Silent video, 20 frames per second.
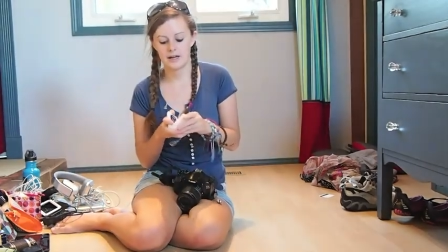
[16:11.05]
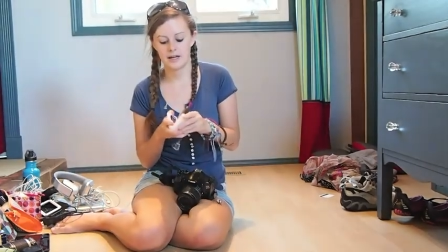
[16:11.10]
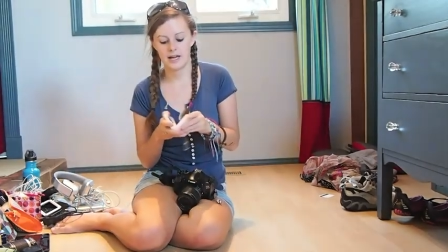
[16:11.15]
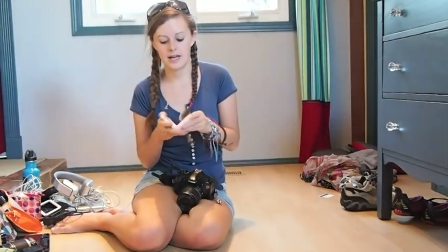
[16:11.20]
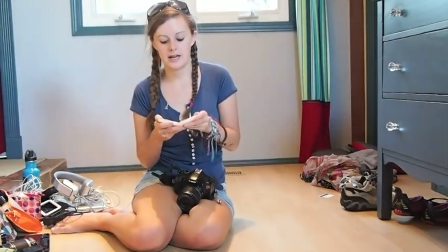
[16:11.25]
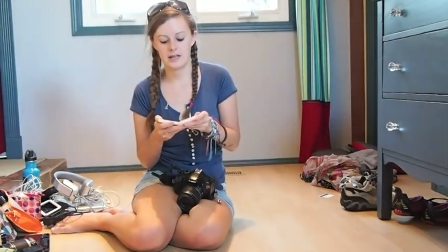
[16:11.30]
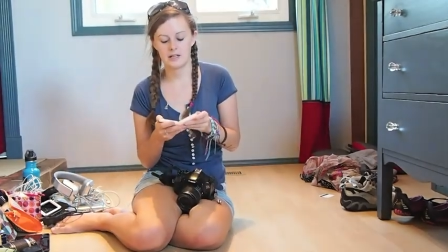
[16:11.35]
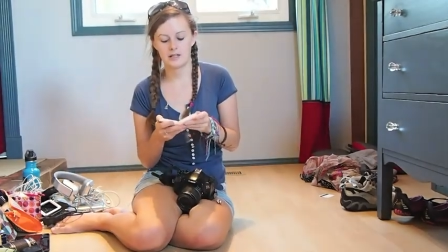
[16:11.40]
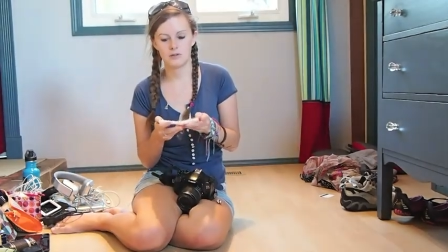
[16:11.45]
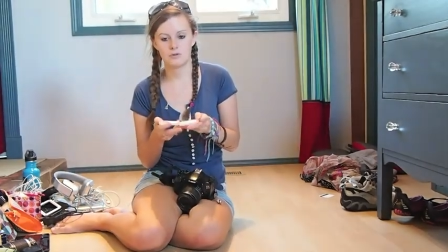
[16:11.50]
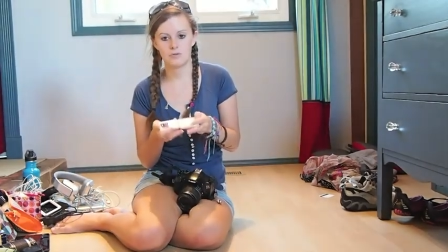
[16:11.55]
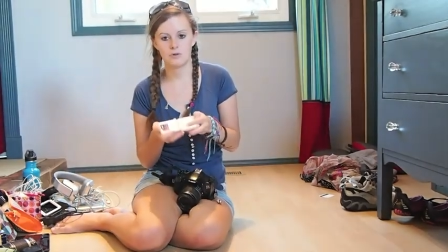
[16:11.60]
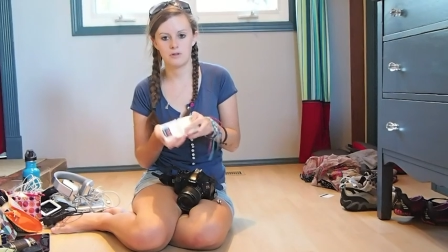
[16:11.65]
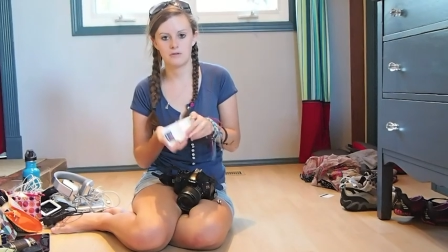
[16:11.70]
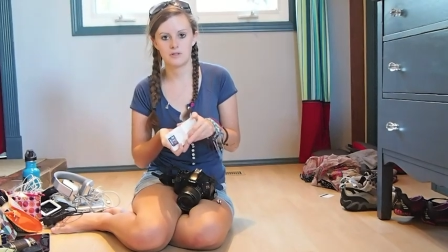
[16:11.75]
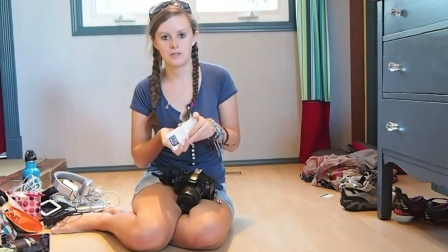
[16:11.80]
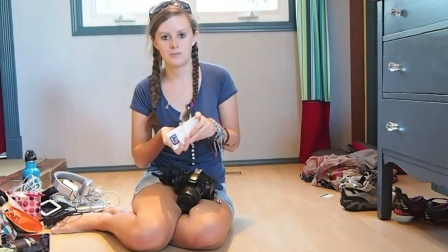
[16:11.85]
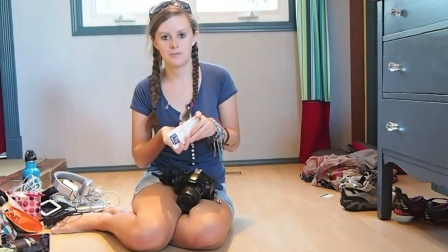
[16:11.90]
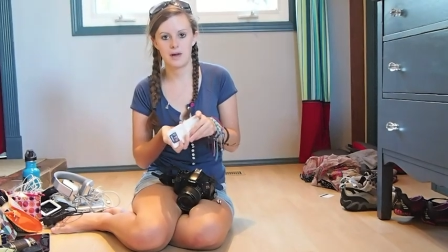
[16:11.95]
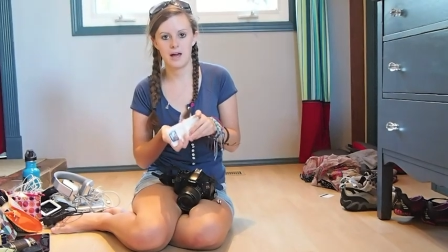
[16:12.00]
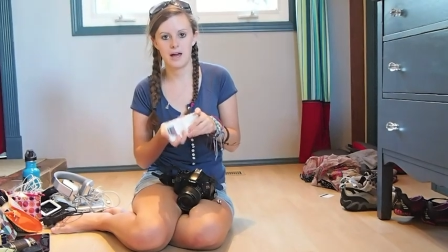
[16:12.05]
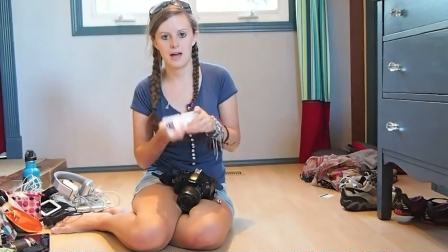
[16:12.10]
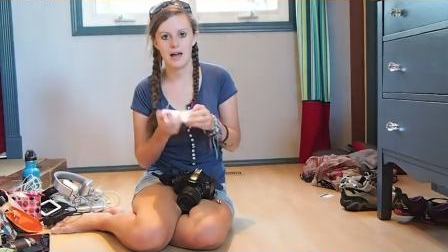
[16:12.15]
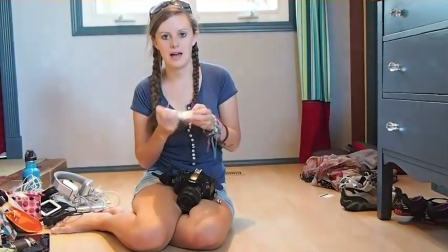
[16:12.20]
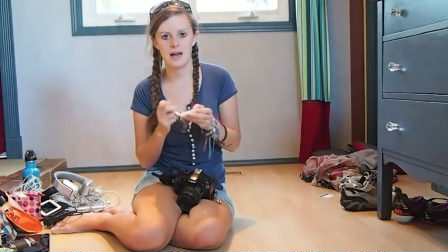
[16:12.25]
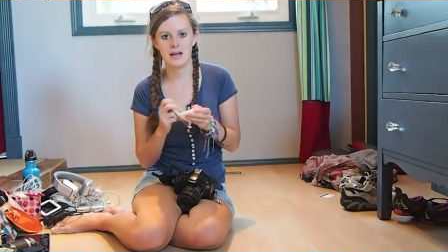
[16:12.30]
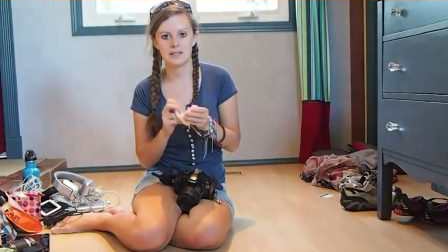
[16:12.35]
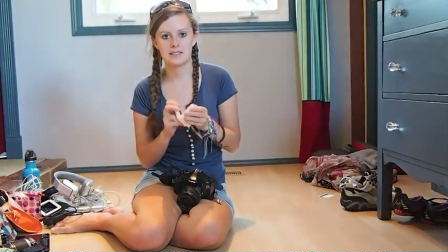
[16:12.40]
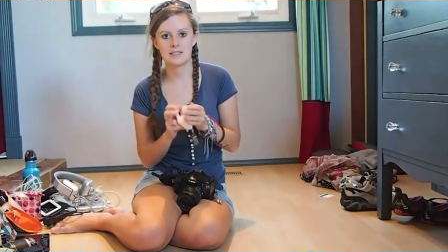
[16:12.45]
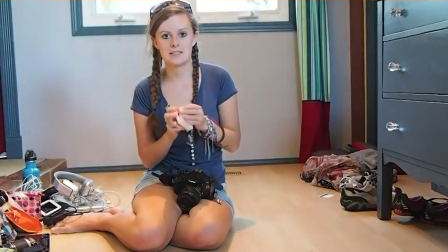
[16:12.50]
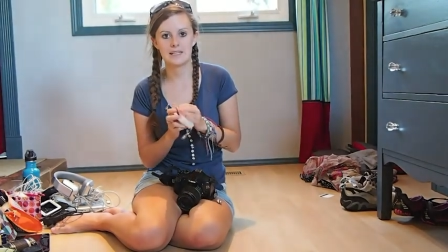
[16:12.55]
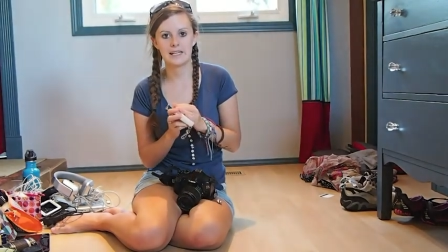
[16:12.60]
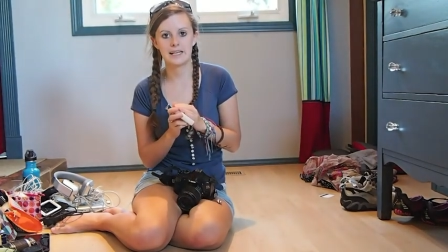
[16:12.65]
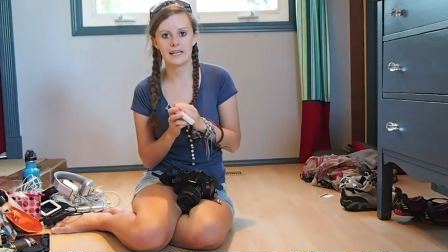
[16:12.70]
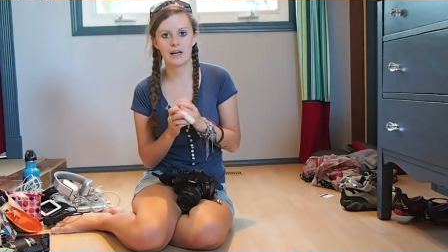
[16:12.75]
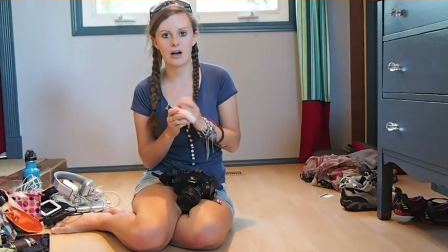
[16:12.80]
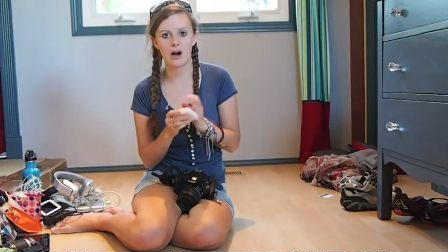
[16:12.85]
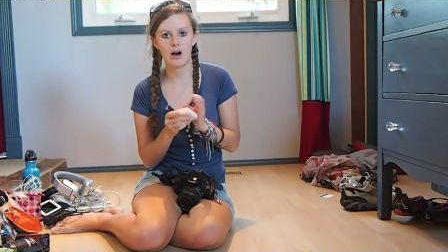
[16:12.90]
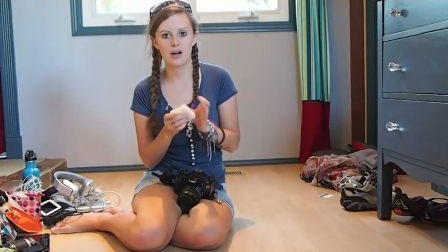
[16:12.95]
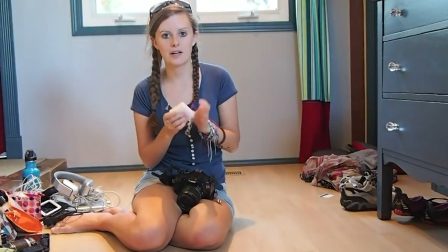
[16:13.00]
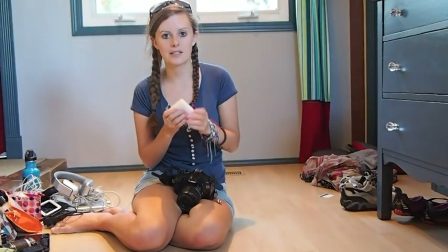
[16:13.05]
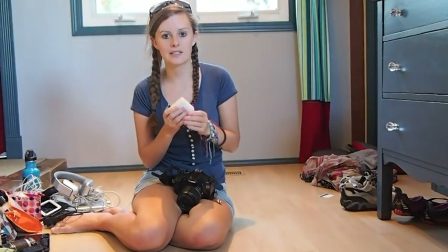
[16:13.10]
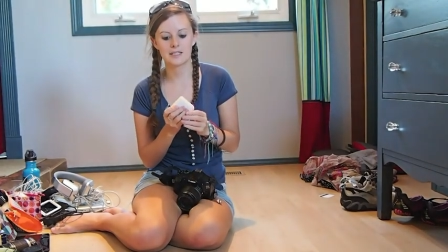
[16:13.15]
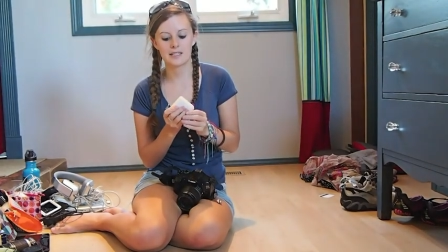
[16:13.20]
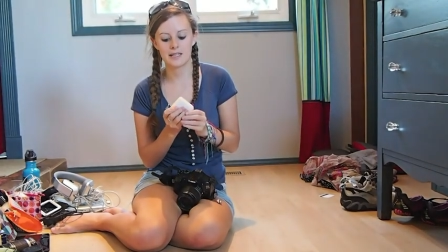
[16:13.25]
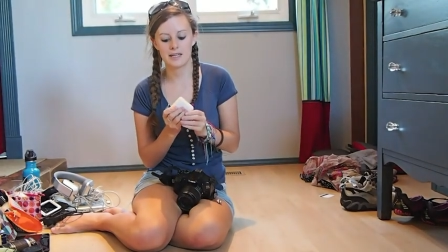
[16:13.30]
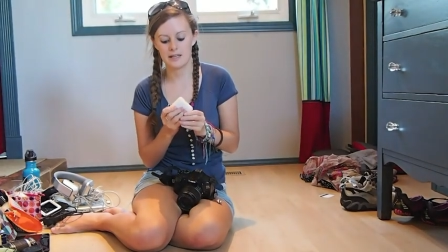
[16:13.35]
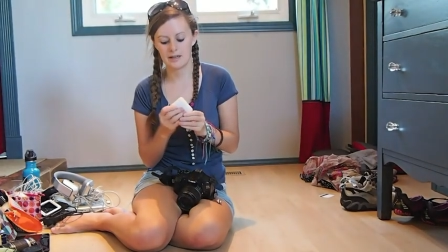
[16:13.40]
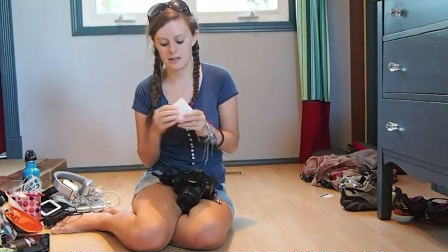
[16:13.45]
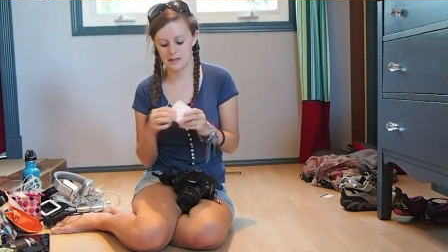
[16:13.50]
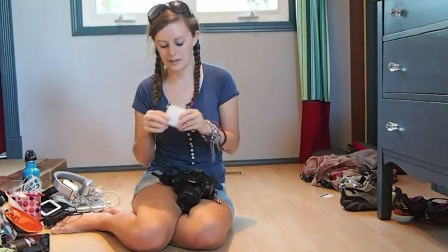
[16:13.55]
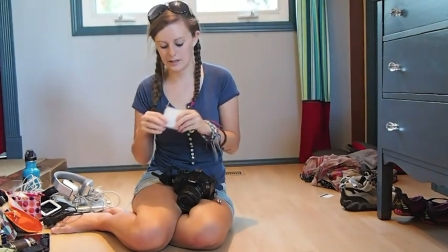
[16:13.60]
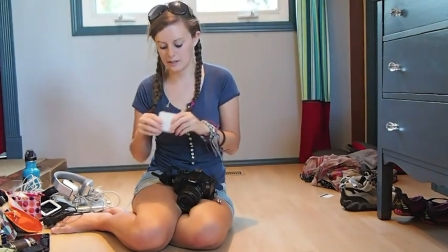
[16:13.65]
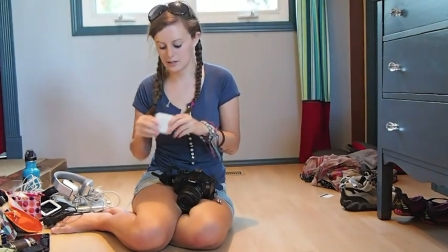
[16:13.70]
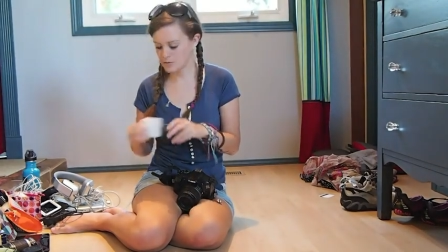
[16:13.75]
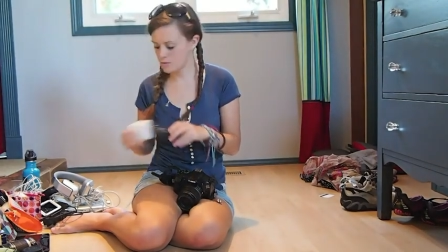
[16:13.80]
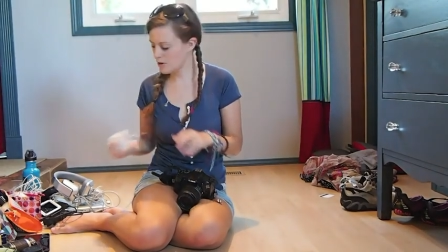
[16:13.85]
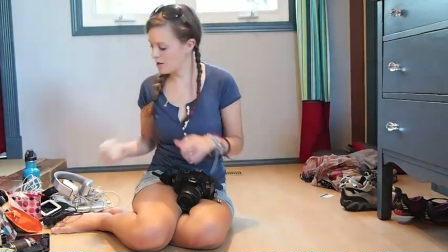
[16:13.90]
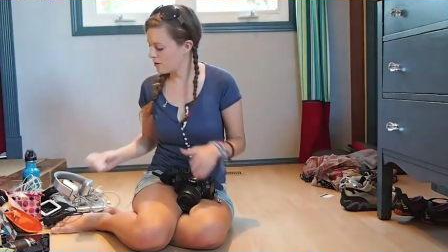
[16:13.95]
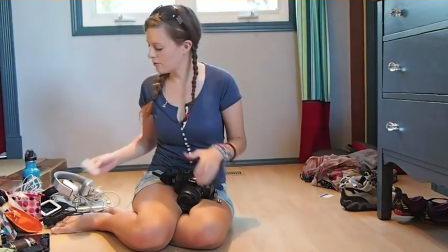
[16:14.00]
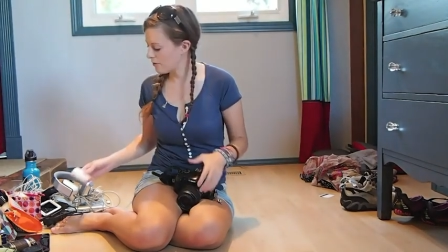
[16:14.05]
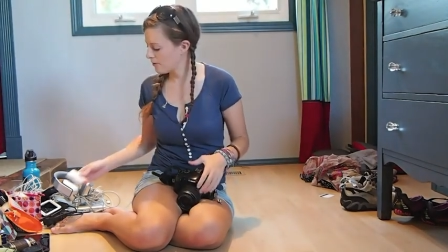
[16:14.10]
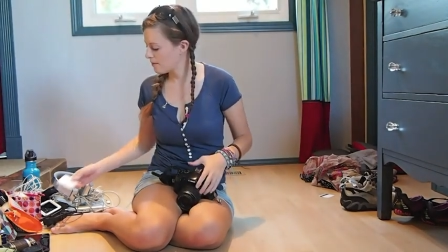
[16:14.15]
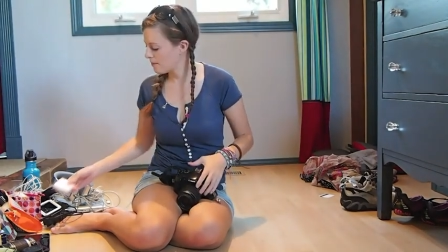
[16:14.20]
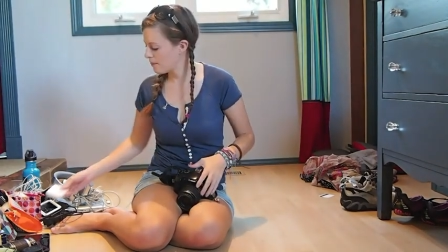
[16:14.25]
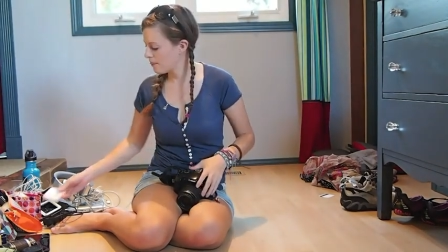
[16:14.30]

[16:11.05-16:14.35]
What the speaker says: case with spare SD cards in as well.